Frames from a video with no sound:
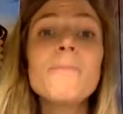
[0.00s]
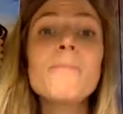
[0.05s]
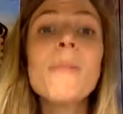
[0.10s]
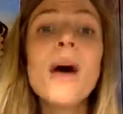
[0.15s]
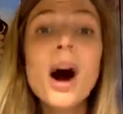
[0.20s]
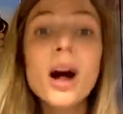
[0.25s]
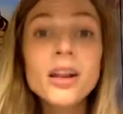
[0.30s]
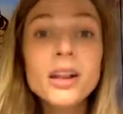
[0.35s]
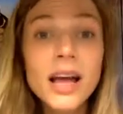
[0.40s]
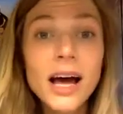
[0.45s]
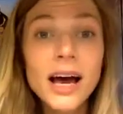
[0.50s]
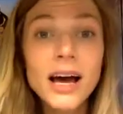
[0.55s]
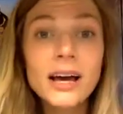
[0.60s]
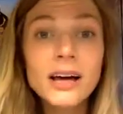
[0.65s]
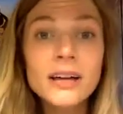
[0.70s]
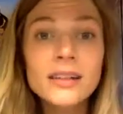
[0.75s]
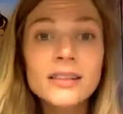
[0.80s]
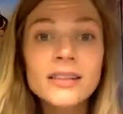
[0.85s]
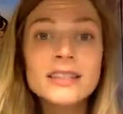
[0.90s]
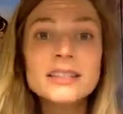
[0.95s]

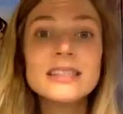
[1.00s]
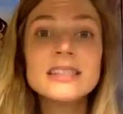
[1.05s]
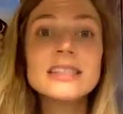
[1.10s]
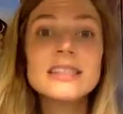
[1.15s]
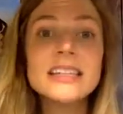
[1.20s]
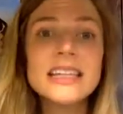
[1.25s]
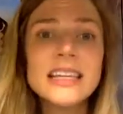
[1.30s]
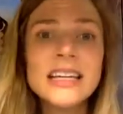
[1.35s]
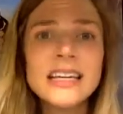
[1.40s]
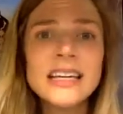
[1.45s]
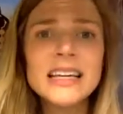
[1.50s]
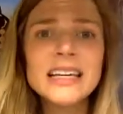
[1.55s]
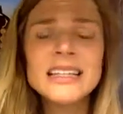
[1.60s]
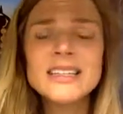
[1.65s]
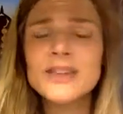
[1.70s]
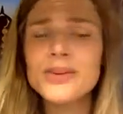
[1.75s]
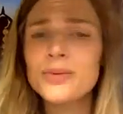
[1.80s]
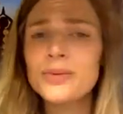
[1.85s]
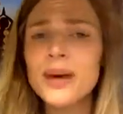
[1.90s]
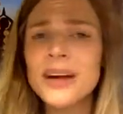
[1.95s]
mala, the
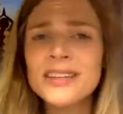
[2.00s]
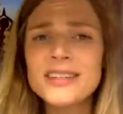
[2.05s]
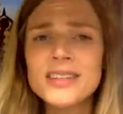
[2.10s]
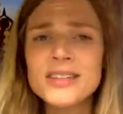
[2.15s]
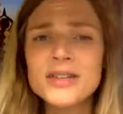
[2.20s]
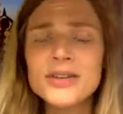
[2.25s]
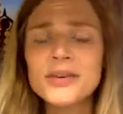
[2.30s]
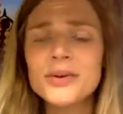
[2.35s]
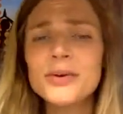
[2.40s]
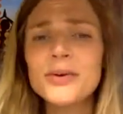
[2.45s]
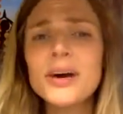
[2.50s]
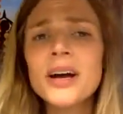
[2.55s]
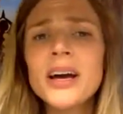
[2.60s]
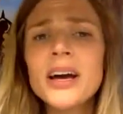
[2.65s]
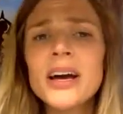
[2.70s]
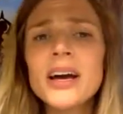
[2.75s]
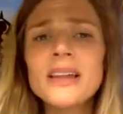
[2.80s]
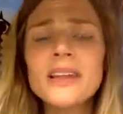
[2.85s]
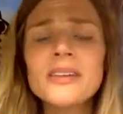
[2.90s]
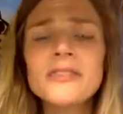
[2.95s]
stickiness, the residue,
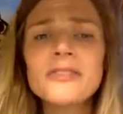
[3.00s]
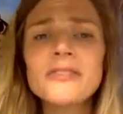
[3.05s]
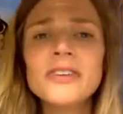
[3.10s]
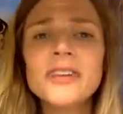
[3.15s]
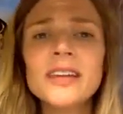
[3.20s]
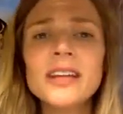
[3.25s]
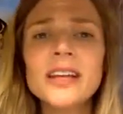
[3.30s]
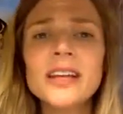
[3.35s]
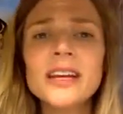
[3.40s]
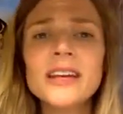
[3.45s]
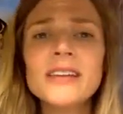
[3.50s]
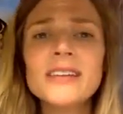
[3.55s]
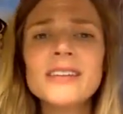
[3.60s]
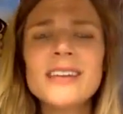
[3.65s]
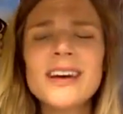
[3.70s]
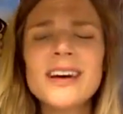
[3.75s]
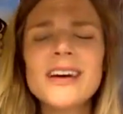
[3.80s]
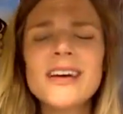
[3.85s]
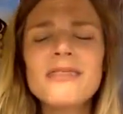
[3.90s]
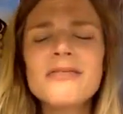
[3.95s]
the feelings
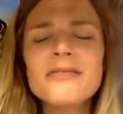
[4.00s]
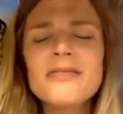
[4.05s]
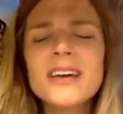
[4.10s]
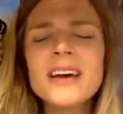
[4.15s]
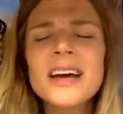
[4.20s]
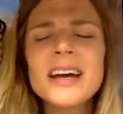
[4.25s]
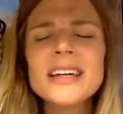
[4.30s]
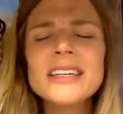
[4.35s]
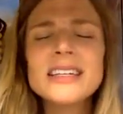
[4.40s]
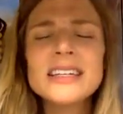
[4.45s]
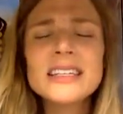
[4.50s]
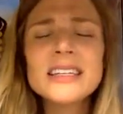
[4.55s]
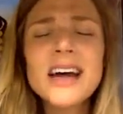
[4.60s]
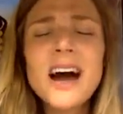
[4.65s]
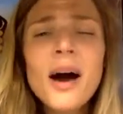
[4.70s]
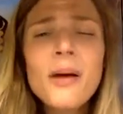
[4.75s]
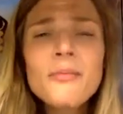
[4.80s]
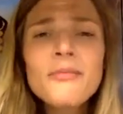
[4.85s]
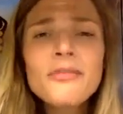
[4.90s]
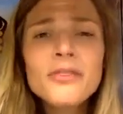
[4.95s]
of
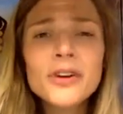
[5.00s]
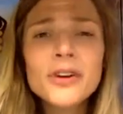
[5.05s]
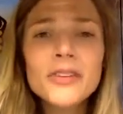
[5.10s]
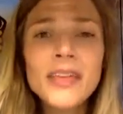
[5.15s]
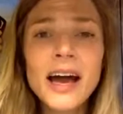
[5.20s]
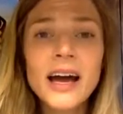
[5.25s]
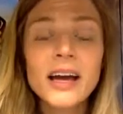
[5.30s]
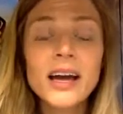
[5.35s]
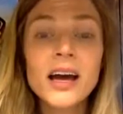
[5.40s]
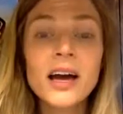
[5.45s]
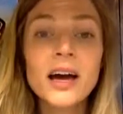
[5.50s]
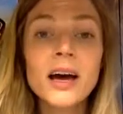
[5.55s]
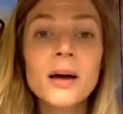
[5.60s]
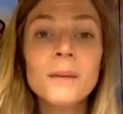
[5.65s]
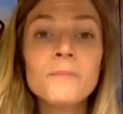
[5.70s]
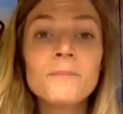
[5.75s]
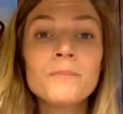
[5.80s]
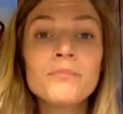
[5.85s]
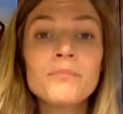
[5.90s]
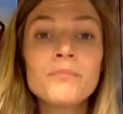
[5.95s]
discomfort that
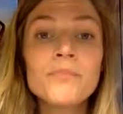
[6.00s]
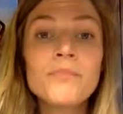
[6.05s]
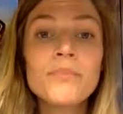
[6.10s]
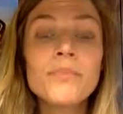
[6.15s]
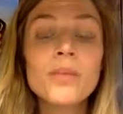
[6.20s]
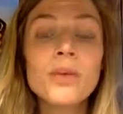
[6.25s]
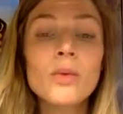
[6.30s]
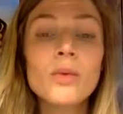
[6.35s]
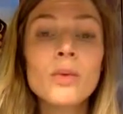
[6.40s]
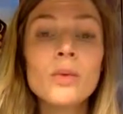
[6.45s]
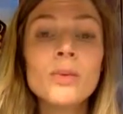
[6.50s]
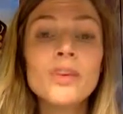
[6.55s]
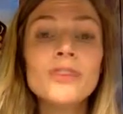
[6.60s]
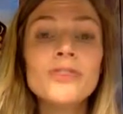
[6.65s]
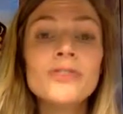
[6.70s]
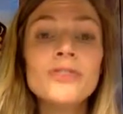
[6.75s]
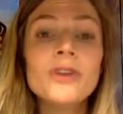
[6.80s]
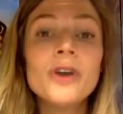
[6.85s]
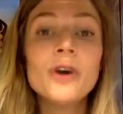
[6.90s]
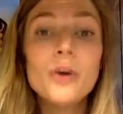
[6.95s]
come when
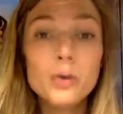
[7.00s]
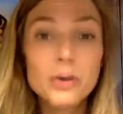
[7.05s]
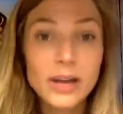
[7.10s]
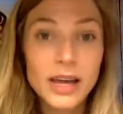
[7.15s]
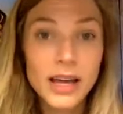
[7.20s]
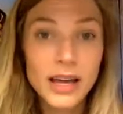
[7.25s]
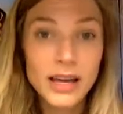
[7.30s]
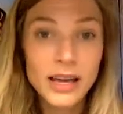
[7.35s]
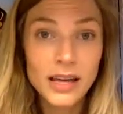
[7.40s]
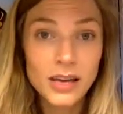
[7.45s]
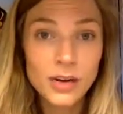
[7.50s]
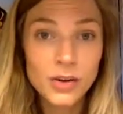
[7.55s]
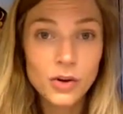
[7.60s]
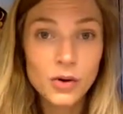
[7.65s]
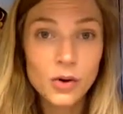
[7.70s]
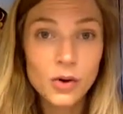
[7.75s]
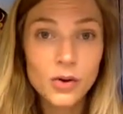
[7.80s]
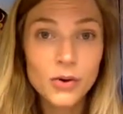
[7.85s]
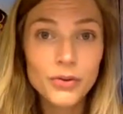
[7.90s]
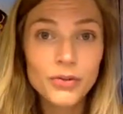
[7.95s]
we don't hit a
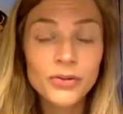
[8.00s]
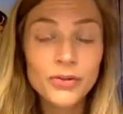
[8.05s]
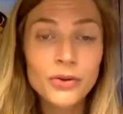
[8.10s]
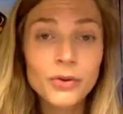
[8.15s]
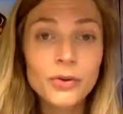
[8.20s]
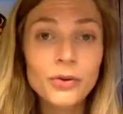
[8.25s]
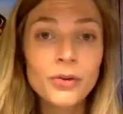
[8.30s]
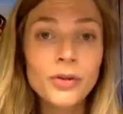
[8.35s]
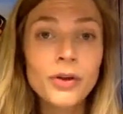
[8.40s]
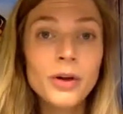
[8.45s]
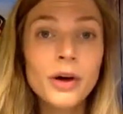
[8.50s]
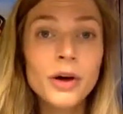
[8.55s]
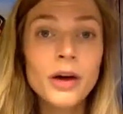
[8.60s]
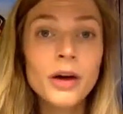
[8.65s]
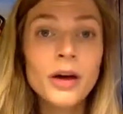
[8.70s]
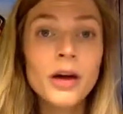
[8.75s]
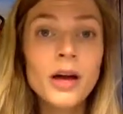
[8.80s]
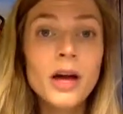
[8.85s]
goal. So the